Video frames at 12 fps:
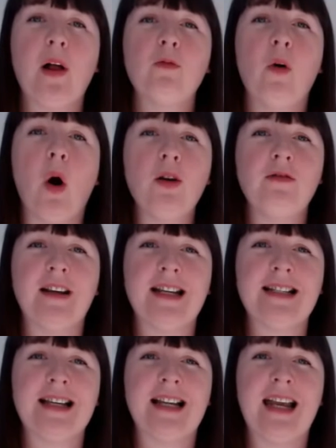one
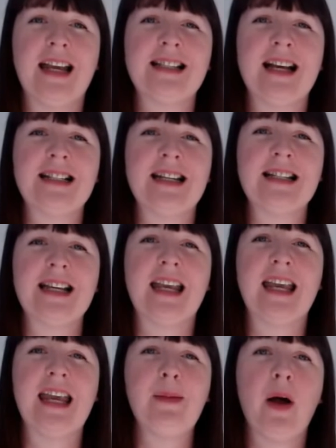reason is that it's a
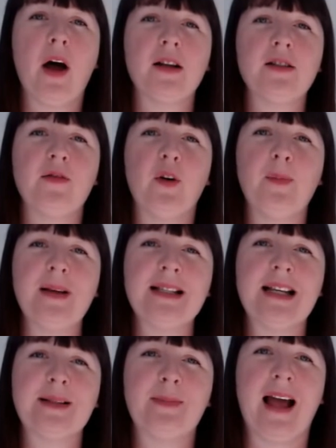key part of your
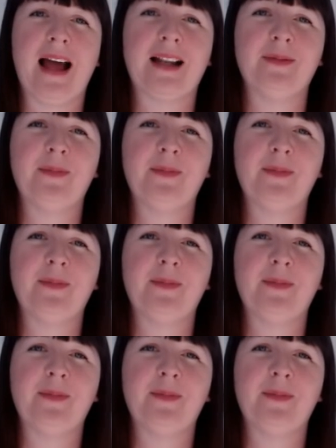business plan.